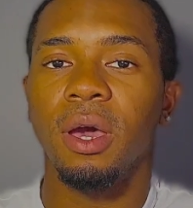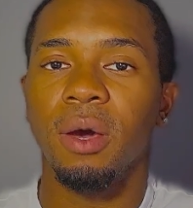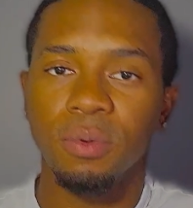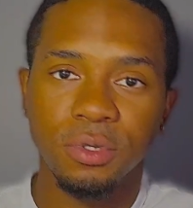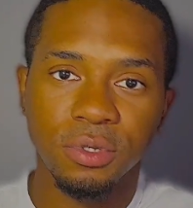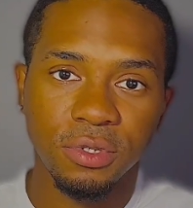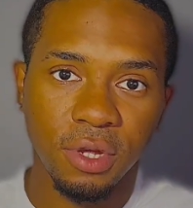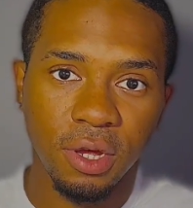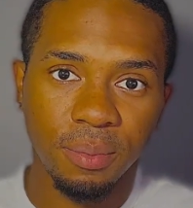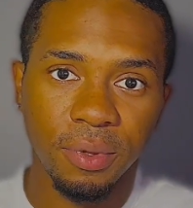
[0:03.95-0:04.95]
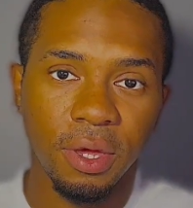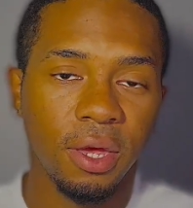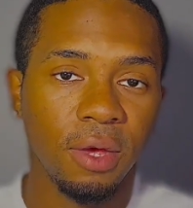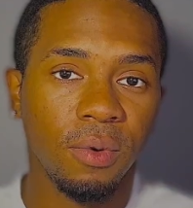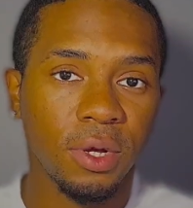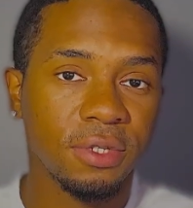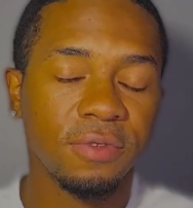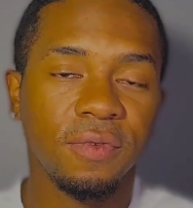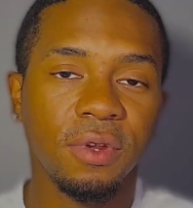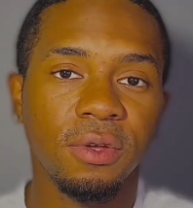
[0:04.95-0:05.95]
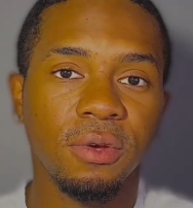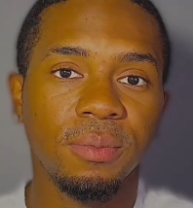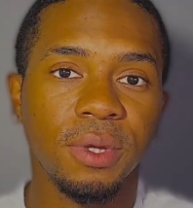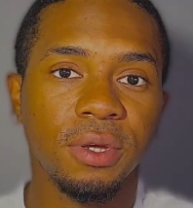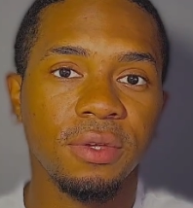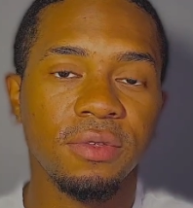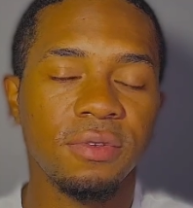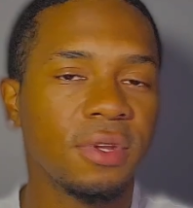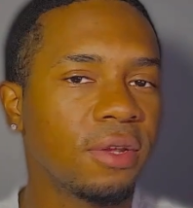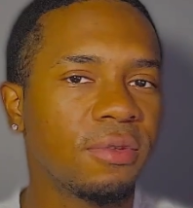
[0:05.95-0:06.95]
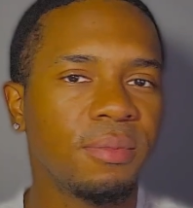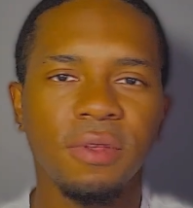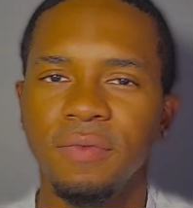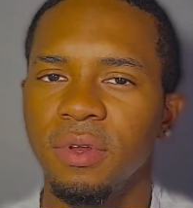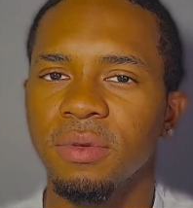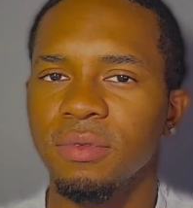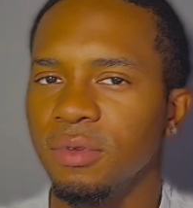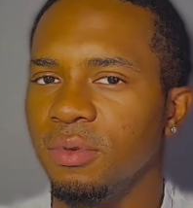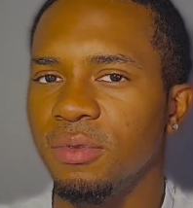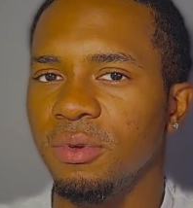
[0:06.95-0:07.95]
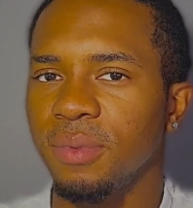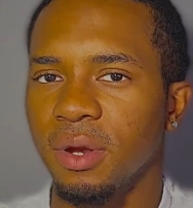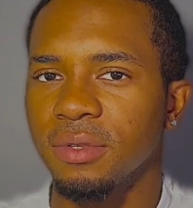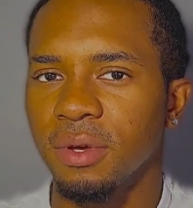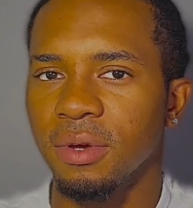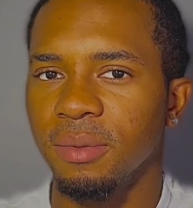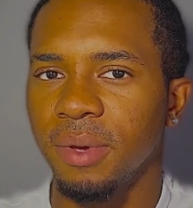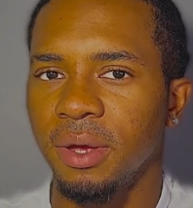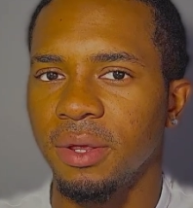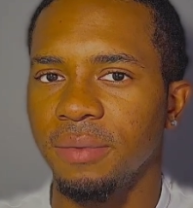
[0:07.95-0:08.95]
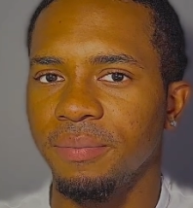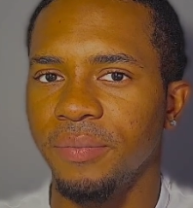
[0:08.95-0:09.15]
I want you to stop and watch this video because there's not too many videos on YouTube that are talking about it.